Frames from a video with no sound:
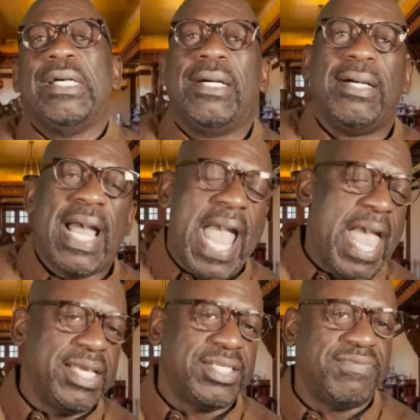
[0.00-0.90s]

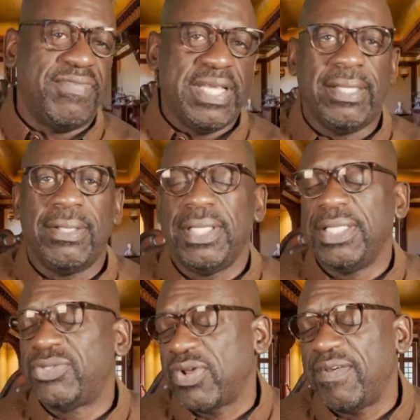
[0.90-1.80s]
Asheville
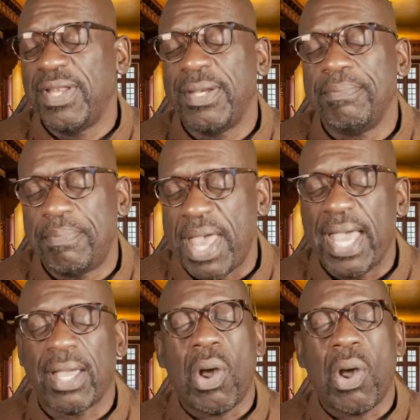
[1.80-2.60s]
and traveling back